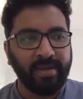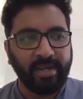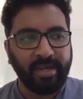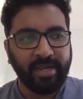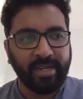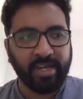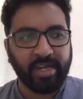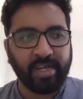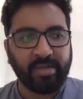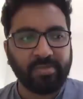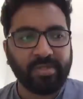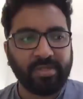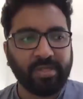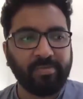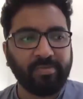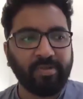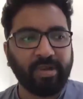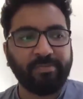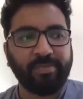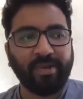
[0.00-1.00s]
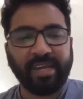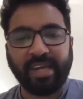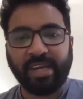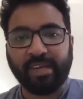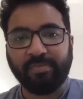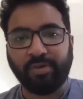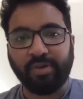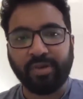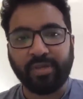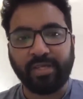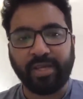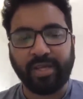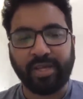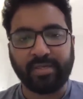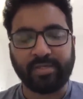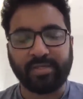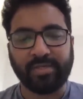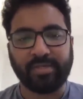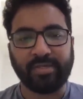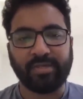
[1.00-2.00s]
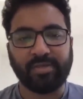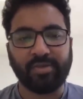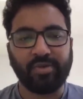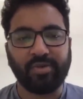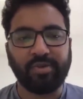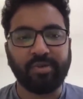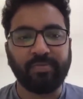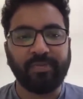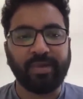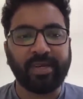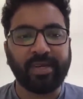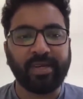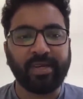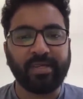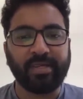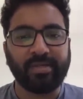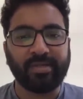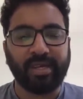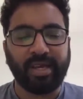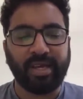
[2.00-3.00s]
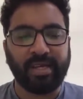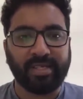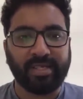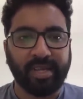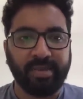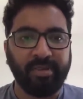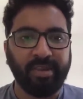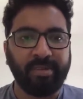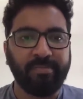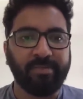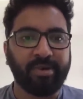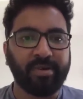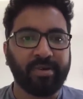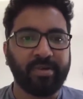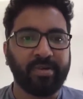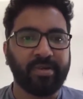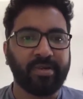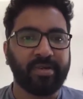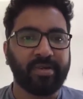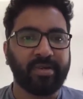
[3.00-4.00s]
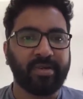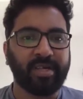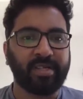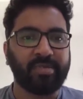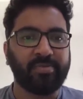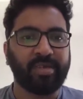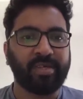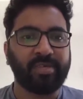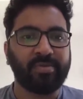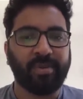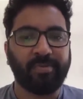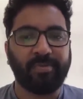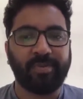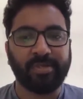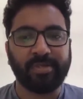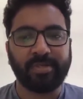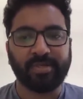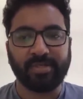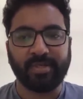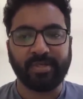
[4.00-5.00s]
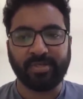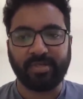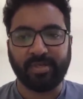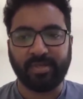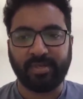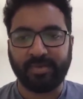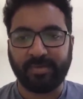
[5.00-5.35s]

It helps them replicate more in their answers. So note making is extremely important as far as preparation is concerned.